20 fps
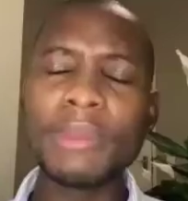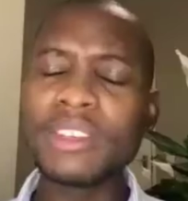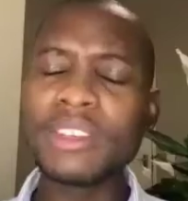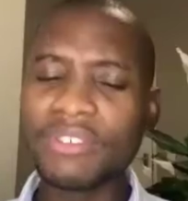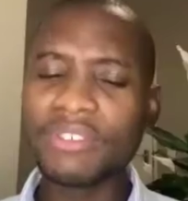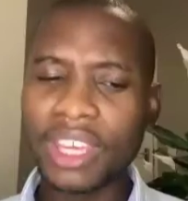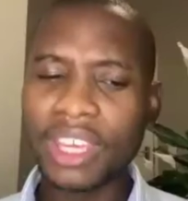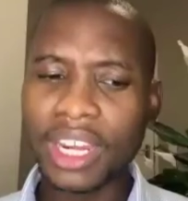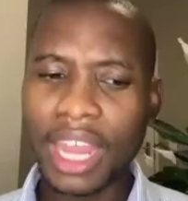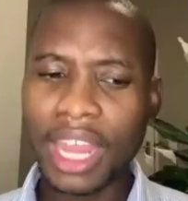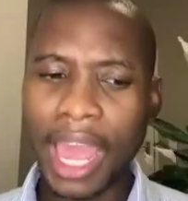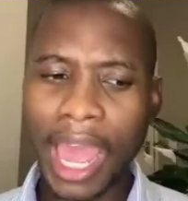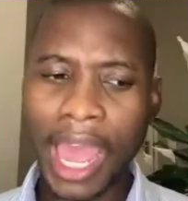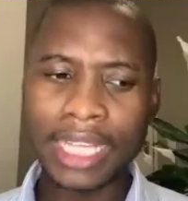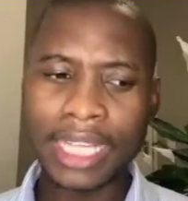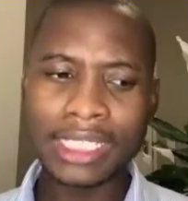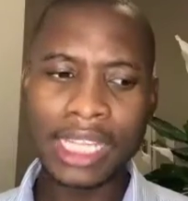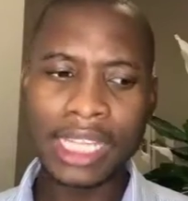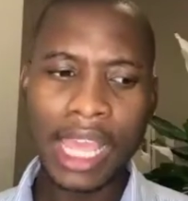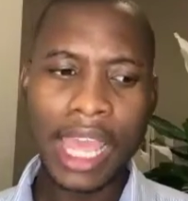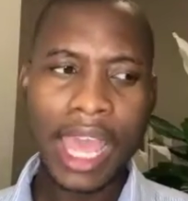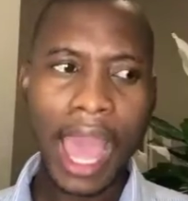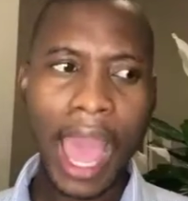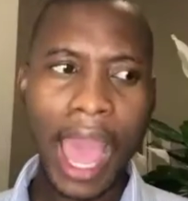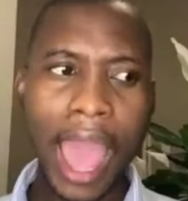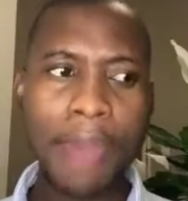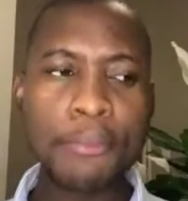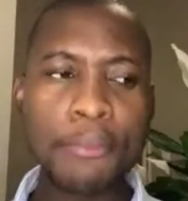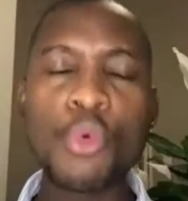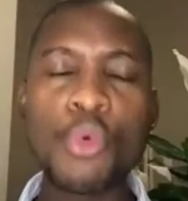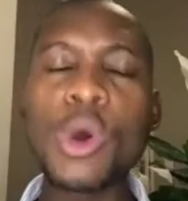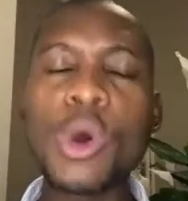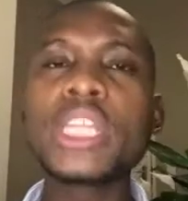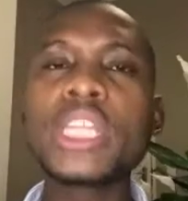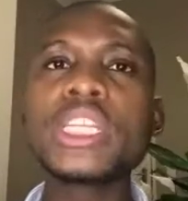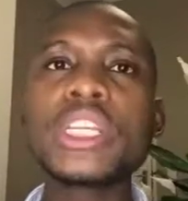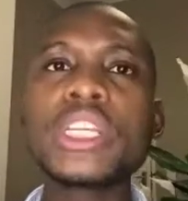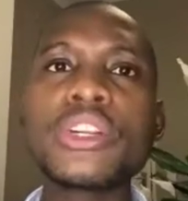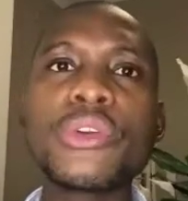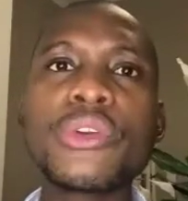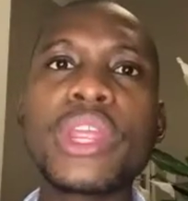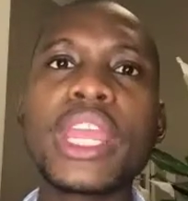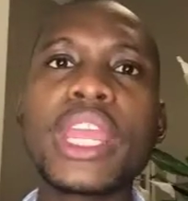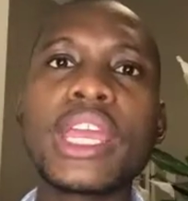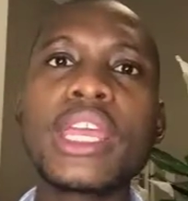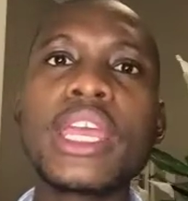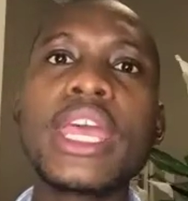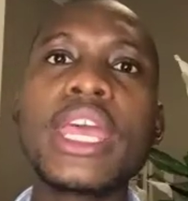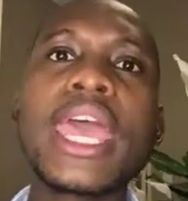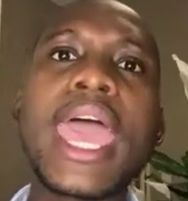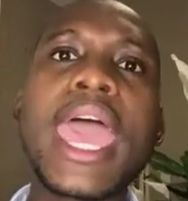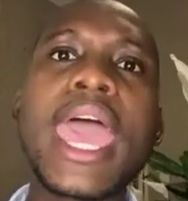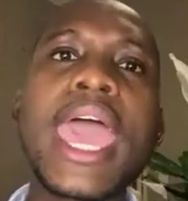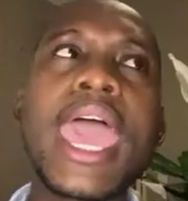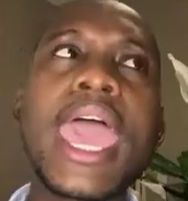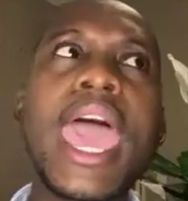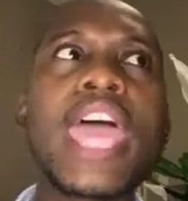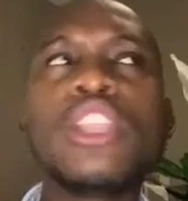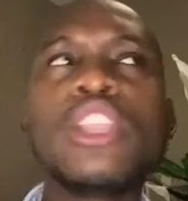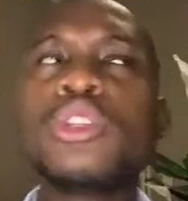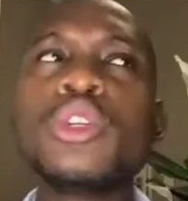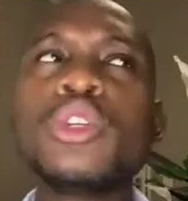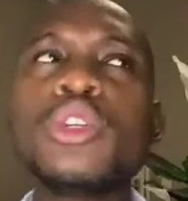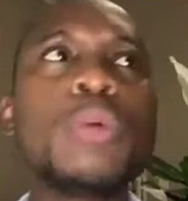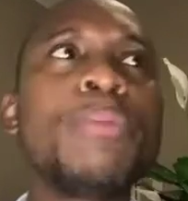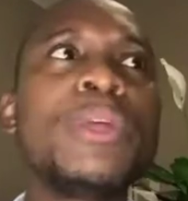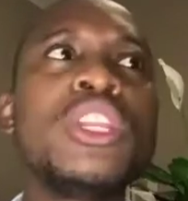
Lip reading: in very hard." I'm wondering, had you been